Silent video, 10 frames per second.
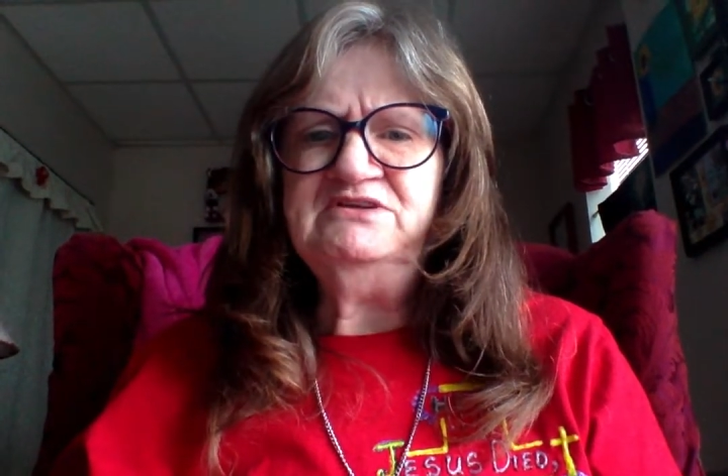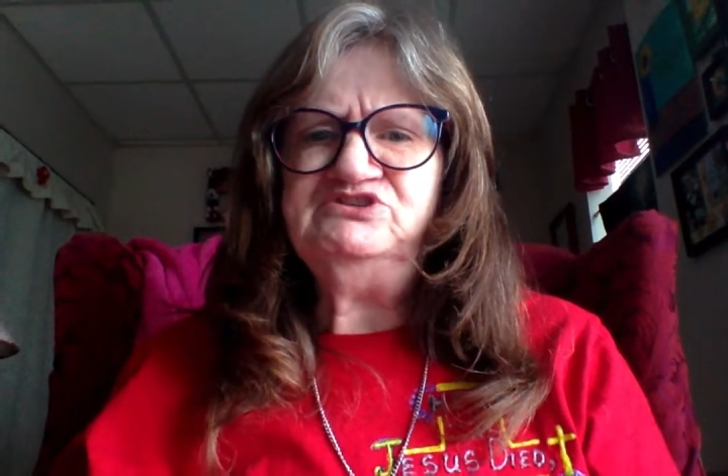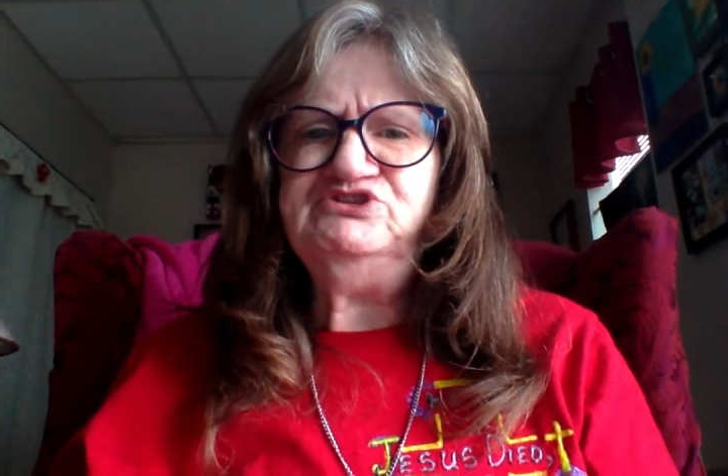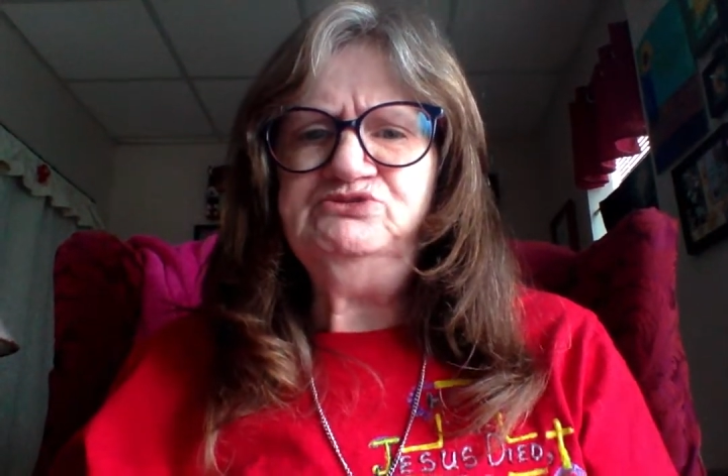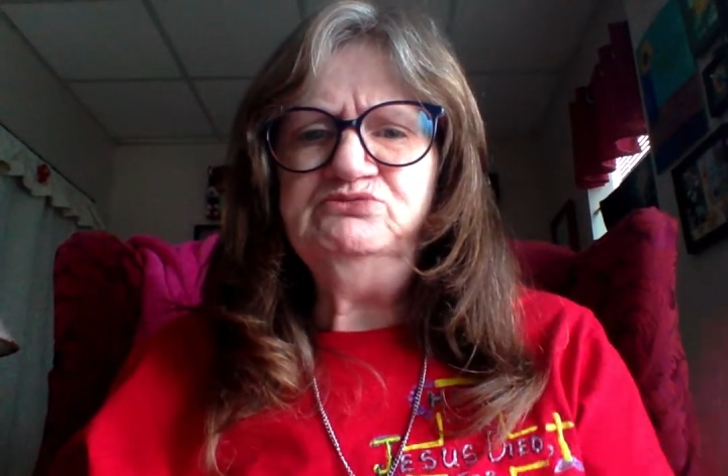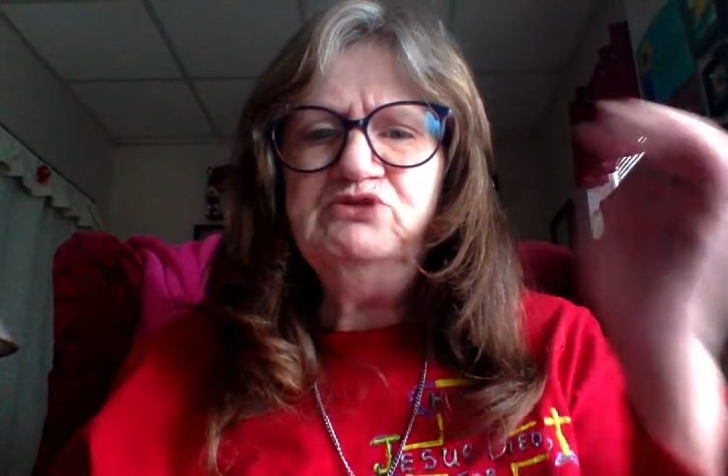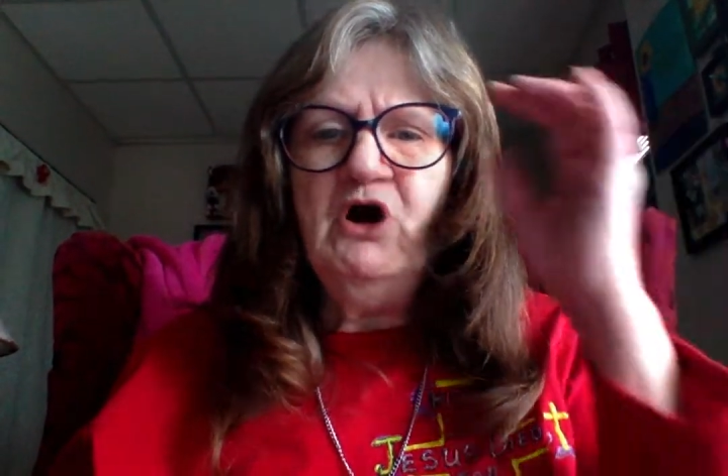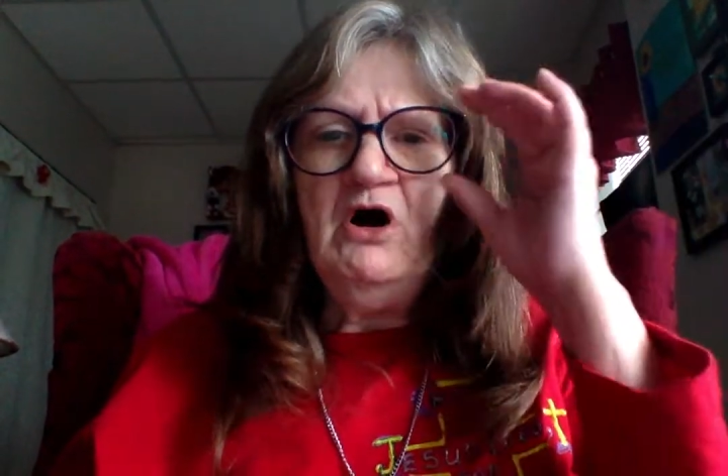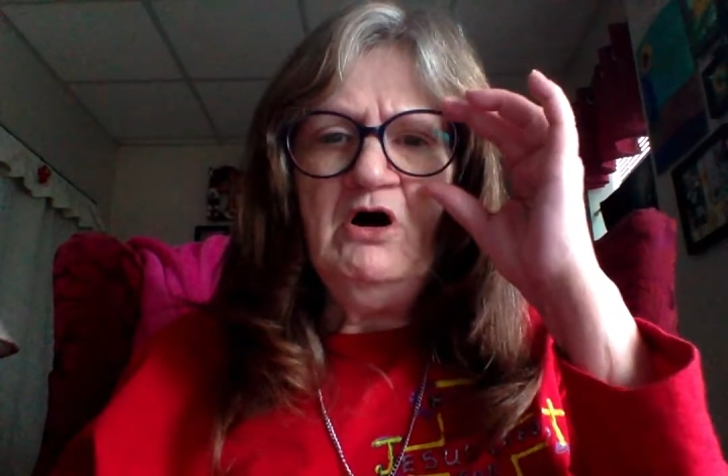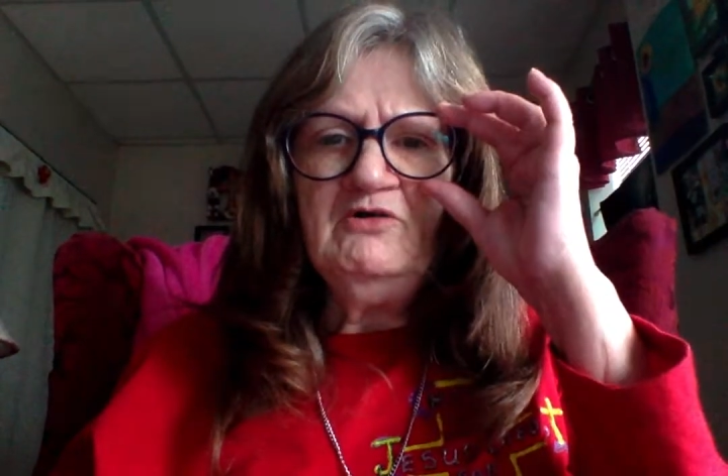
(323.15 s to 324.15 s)
that you
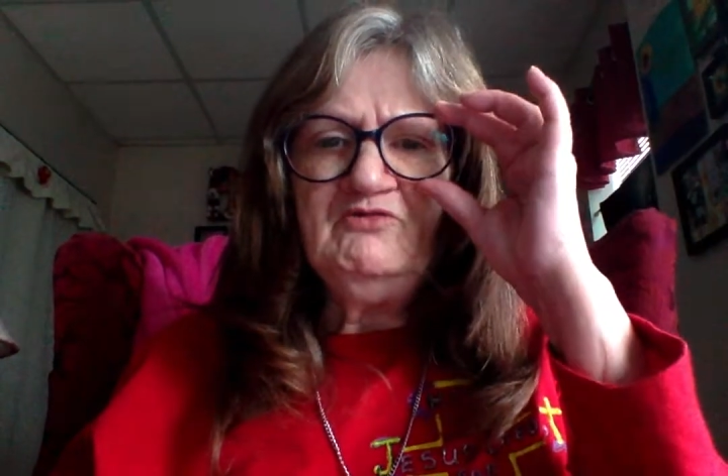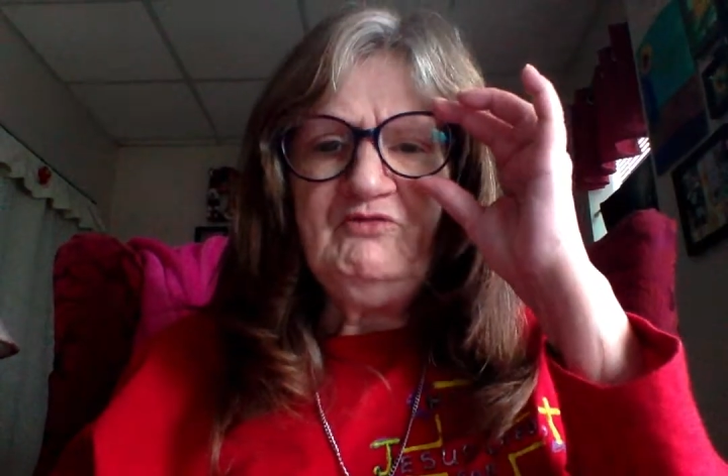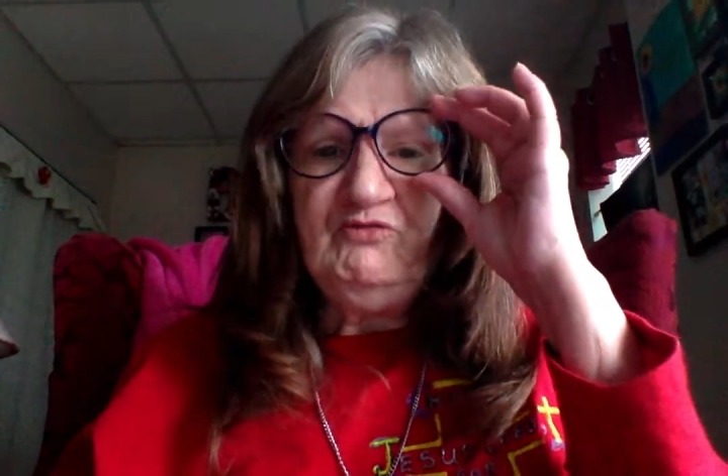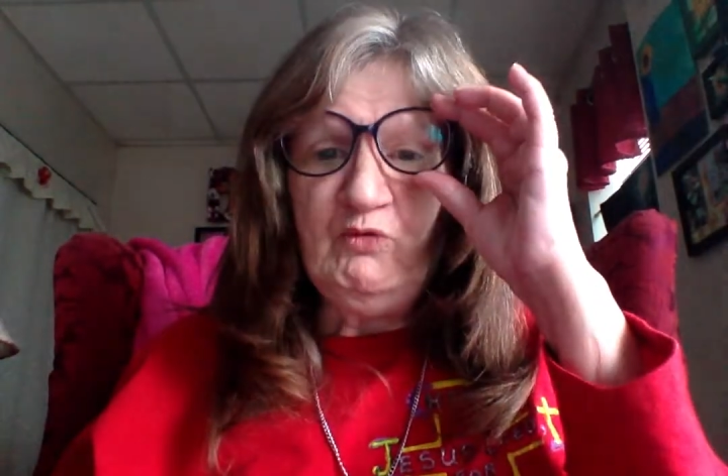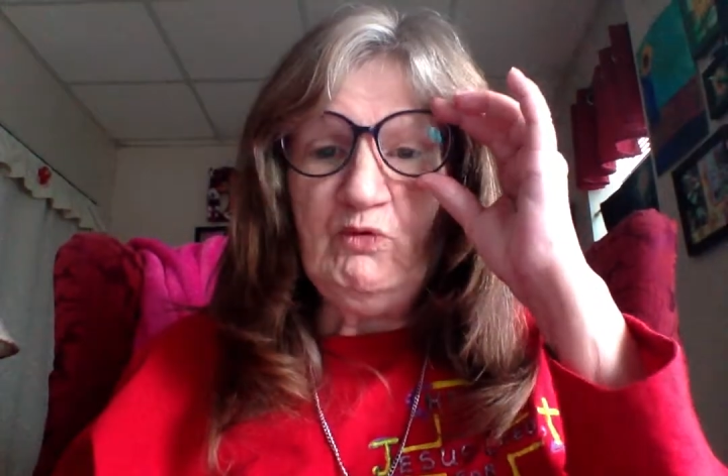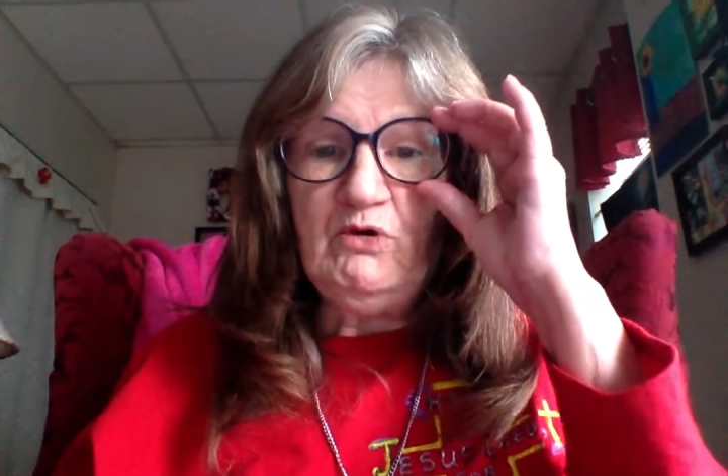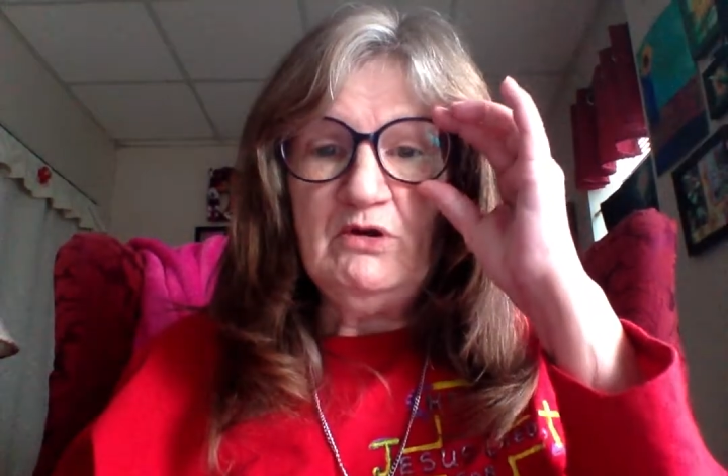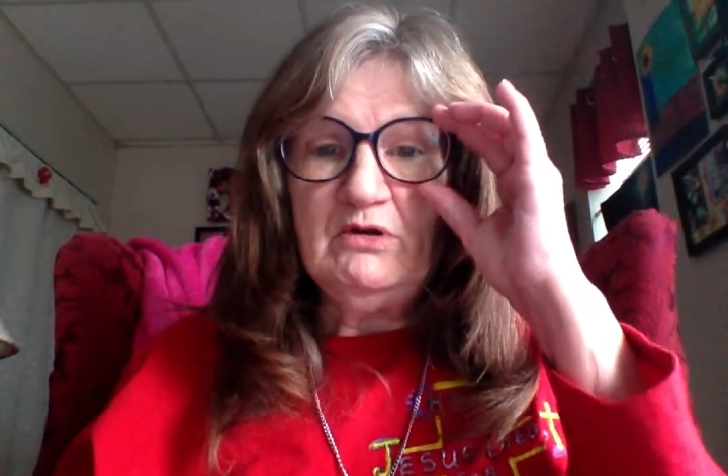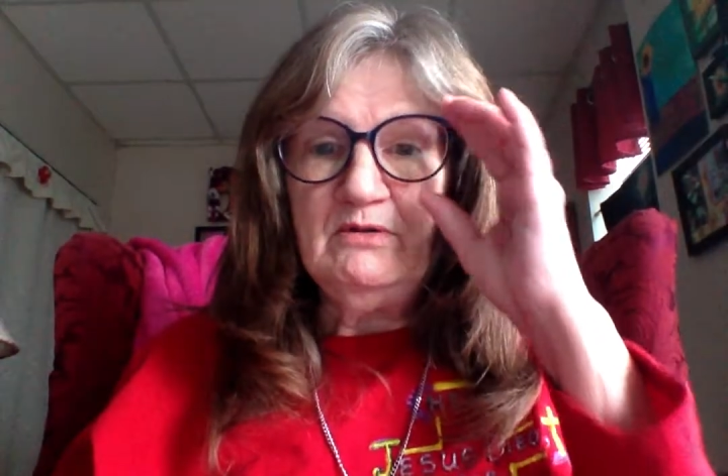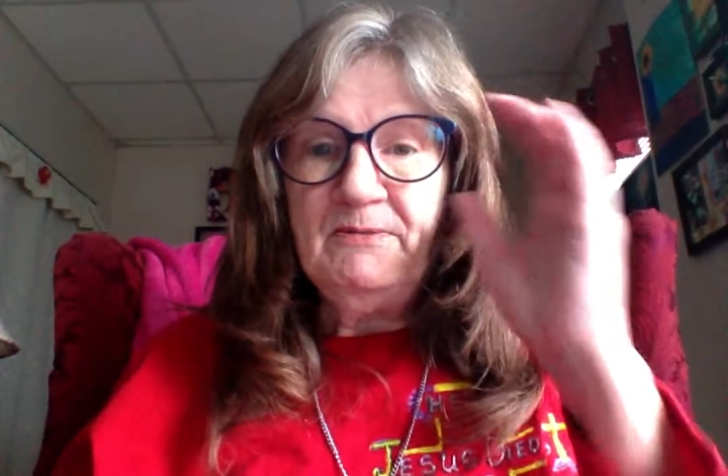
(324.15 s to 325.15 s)
long
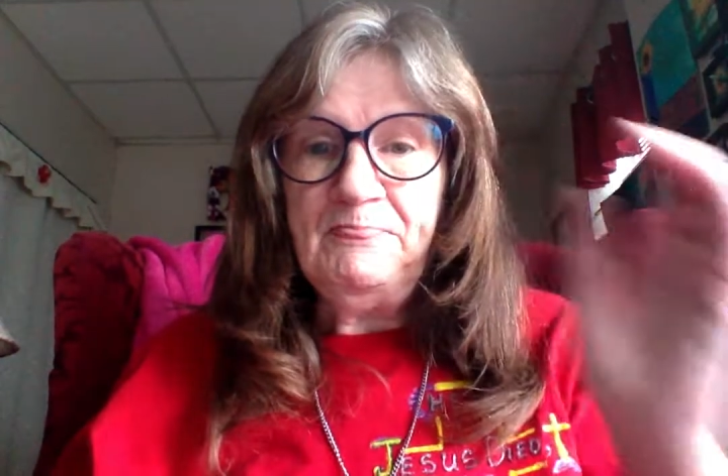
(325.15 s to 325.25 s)
for.